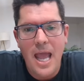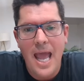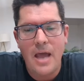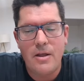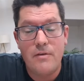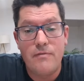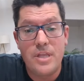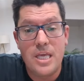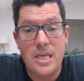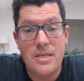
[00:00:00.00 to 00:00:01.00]
out of
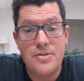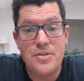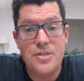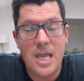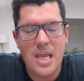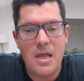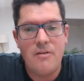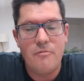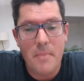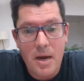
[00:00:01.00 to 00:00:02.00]
the state
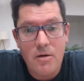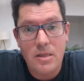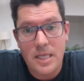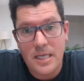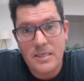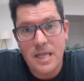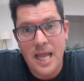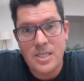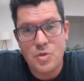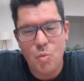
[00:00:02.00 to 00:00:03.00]
of Maryland,
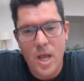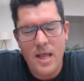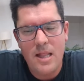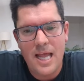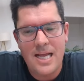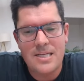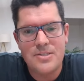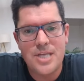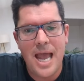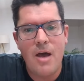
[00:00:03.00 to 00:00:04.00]
as well
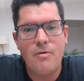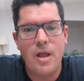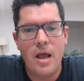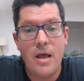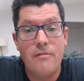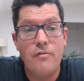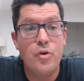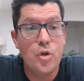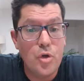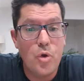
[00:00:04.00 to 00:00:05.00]
as out of
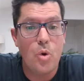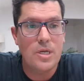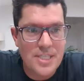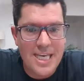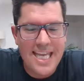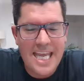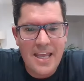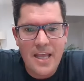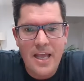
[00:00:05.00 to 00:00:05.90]
New York City.